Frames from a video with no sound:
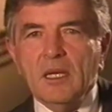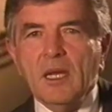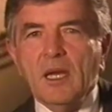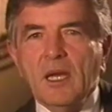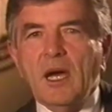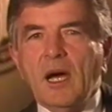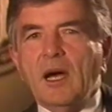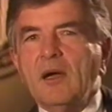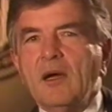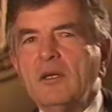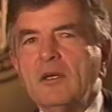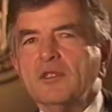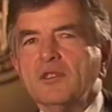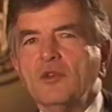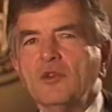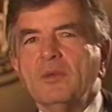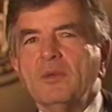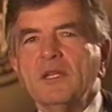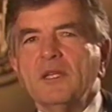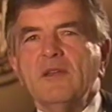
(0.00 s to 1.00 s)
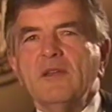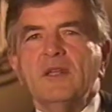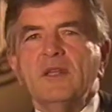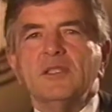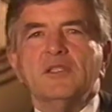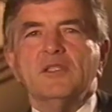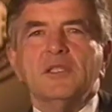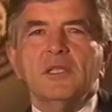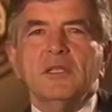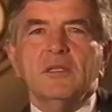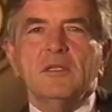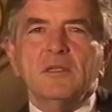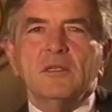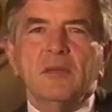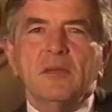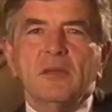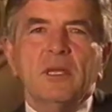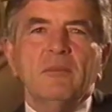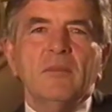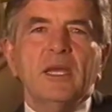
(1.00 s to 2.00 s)
I also believe that steel can
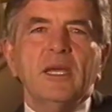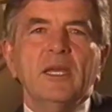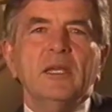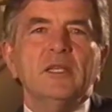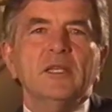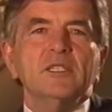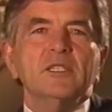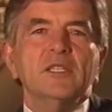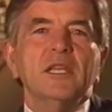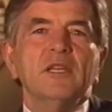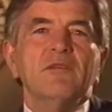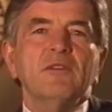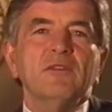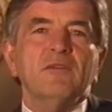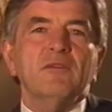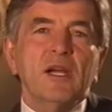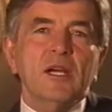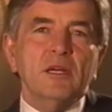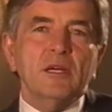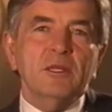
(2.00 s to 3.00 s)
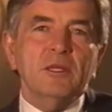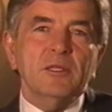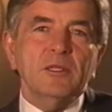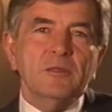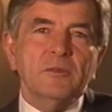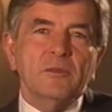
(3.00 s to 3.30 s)
be made in a safe environment,